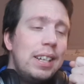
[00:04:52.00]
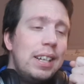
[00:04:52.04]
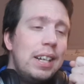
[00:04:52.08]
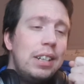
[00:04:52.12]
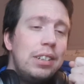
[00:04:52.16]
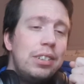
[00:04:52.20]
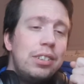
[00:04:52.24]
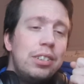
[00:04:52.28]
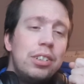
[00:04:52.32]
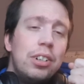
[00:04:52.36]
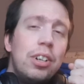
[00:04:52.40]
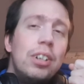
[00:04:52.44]

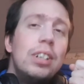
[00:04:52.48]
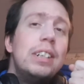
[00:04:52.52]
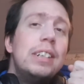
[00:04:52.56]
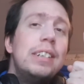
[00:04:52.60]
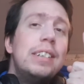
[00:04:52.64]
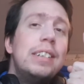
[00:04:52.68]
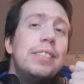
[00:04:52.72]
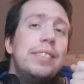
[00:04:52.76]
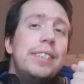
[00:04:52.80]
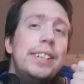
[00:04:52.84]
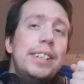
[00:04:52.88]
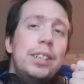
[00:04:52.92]
I saw in
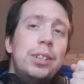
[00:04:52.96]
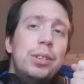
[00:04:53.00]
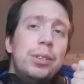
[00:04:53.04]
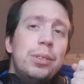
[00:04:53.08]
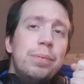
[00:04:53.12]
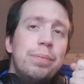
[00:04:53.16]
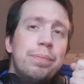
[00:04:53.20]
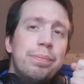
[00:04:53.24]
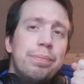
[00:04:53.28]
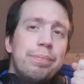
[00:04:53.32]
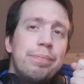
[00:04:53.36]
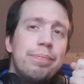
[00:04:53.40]
this
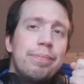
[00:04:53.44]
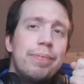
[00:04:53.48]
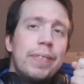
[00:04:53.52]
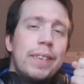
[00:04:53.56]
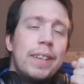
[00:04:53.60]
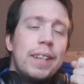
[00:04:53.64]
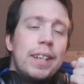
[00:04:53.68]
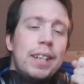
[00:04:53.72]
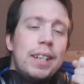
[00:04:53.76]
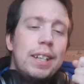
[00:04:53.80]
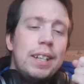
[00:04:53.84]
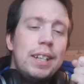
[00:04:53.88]
video.
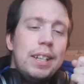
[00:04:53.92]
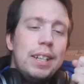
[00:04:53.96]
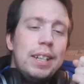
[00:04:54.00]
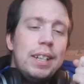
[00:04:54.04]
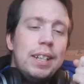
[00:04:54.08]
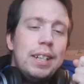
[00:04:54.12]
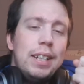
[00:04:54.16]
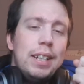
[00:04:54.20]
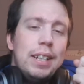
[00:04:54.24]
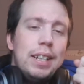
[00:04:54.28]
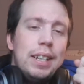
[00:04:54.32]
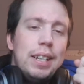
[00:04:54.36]

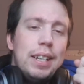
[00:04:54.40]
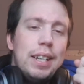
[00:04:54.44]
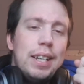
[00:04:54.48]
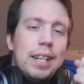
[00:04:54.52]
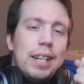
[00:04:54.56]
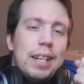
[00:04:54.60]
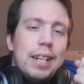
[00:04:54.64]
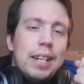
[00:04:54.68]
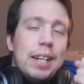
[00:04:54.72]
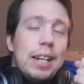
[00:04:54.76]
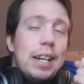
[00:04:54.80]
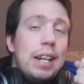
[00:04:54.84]

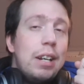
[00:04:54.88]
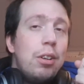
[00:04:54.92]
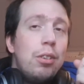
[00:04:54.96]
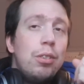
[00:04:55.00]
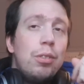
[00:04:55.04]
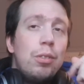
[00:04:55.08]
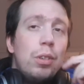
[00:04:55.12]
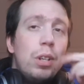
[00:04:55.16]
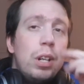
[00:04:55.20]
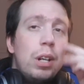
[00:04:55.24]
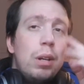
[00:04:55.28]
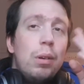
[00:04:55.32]
Uh, I
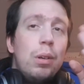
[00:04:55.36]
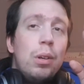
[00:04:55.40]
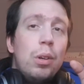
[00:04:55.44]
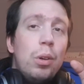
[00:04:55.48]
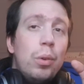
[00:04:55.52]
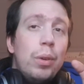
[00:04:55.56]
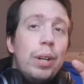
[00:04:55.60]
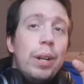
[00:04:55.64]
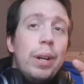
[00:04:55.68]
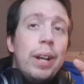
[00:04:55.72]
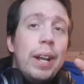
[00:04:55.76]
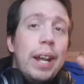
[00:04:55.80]
don't
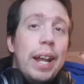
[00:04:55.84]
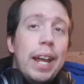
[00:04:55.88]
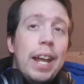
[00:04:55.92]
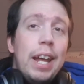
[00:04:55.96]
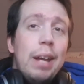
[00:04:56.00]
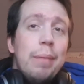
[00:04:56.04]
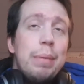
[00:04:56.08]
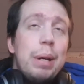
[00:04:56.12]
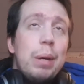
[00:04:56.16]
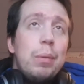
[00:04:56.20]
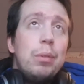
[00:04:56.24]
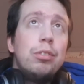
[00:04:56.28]
know the
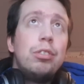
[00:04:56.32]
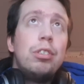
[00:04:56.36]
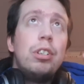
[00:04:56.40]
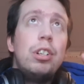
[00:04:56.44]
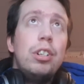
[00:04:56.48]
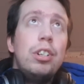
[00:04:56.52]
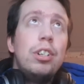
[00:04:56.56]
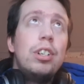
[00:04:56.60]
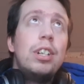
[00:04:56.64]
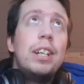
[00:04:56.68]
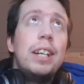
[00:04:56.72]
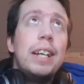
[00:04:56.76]
name. I was
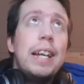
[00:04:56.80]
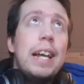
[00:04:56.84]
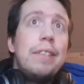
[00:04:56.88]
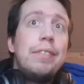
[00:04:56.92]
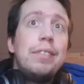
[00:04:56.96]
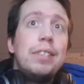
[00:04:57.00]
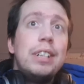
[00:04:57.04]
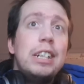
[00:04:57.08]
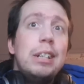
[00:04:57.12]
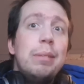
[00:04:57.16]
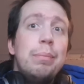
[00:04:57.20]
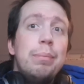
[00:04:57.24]
looking
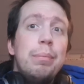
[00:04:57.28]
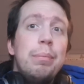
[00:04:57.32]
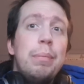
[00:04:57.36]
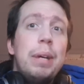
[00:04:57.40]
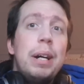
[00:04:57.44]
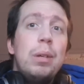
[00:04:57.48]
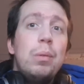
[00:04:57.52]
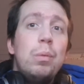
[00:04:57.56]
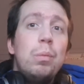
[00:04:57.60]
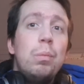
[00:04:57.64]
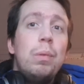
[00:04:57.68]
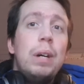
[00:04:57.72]
after him.
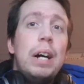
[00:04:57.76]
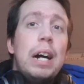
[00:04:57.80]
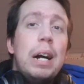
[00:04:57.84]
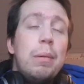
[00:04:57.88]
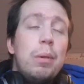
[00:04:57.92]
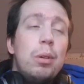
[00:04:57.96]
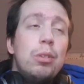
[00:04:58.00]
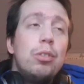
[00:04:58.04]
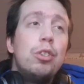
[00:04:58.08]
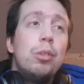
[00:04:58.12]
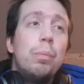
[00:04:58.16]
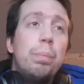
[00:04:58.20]
My, I
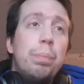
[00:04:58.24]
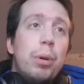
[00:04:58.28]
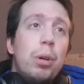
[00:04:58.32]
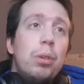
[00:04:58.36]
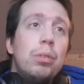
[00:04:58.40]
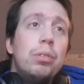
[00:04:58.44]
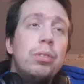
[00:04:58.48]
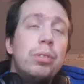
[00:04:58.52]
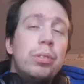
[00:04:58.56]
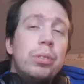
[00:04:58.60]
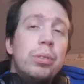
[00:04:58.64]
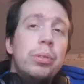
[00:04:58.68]
was
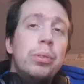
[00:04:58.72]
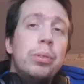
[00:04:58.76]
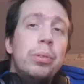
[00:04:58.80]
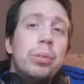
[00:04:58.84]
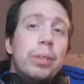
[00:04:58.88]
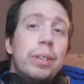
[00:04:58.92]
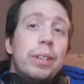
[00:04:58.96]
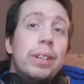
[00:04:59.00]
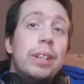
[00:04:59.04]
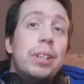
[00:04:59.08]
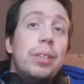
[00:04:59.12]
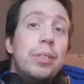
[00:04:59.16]
supposed
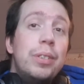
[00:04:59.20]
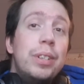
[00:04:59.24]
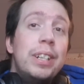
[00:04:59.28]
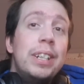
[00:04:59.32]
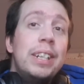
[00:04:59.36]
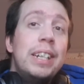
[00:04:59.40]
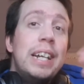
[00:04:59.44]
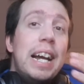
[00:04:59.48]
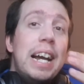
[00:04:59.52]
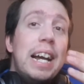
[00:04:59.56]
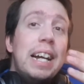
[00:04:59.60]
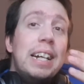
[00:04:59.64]
to uh,
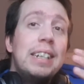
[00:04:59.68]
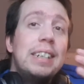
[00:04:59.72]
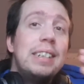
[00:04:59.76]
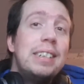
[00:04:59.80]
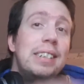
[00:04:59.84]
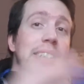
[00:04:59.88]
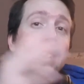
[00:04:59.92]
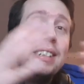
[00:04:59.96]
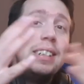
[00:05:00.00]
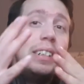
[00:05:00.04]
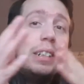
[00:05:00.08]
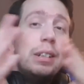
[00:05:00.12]

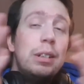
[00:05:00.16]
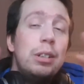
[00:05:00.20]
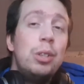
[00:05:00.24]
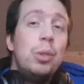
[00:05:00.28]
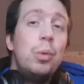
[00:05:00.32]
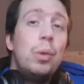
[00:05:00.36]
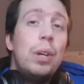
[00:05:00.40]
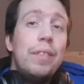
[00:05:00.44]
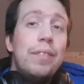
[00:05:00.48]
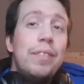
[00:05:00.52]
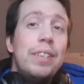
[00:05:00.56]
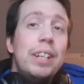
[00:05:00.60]
react,
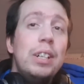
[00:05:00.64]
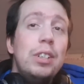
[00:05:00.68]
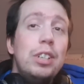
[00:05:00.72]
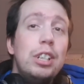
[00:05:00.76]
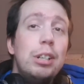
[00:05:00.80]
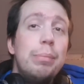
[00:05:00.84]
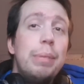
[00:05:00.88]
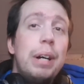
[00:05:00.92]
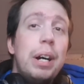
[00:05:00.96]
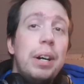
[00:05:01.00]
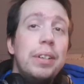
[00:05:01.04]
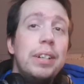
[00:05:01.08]
do a
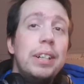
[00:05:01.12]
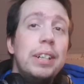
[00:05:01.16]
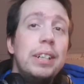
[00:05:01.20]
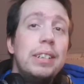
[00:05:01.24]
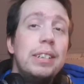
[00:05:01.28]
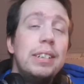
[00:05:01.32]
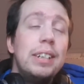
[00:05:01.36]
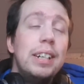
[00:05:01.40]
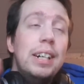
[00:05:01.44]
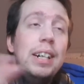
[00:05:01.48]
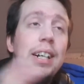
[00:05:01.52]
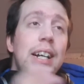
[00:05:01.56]
video about
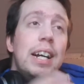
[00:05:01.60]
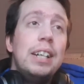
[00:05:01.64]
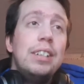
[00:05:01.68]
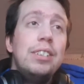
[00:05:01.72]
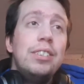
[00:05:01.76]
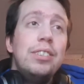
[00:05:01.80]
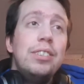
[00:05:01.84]
it, and